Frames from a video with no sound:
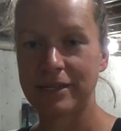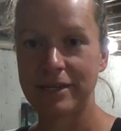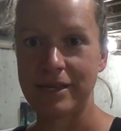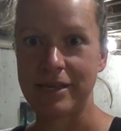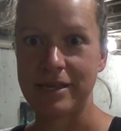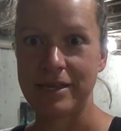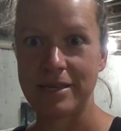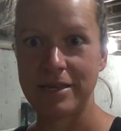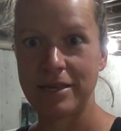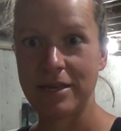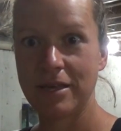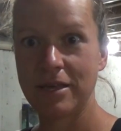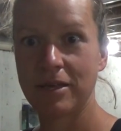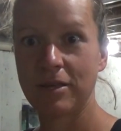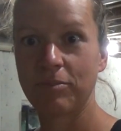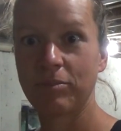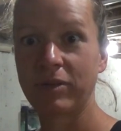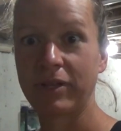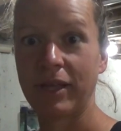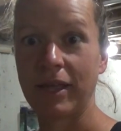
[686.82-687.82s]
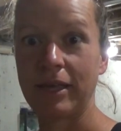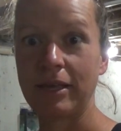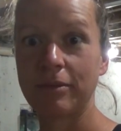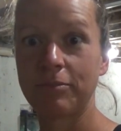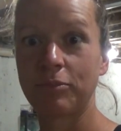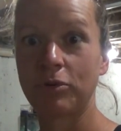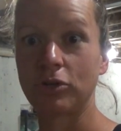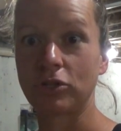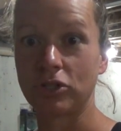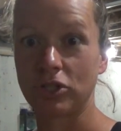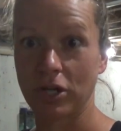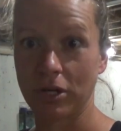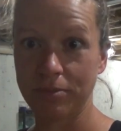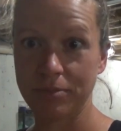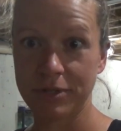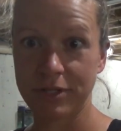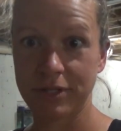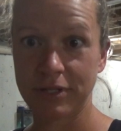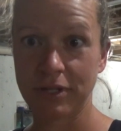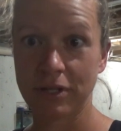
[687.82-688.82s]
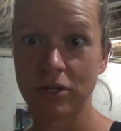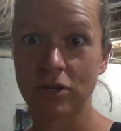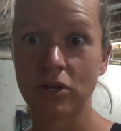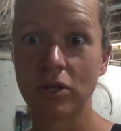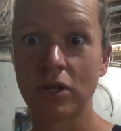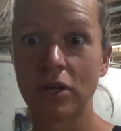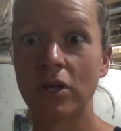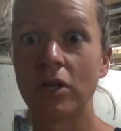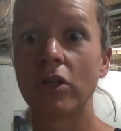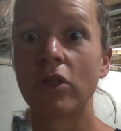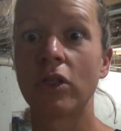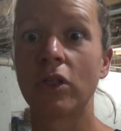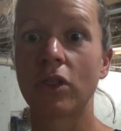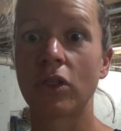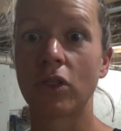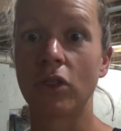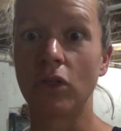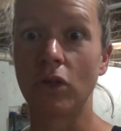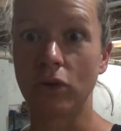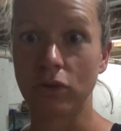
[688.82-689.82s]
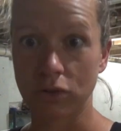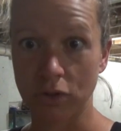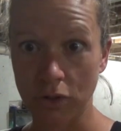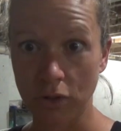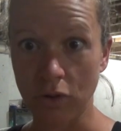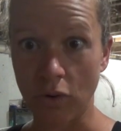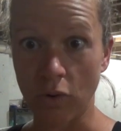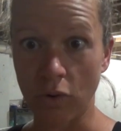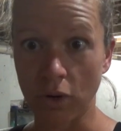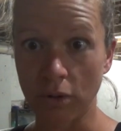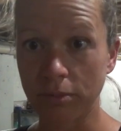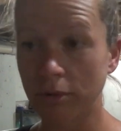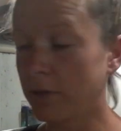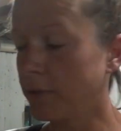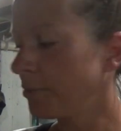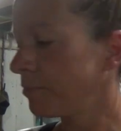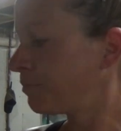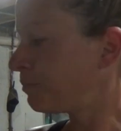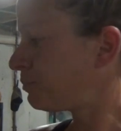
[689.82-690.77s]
knee plank push-ups. Those look horrible.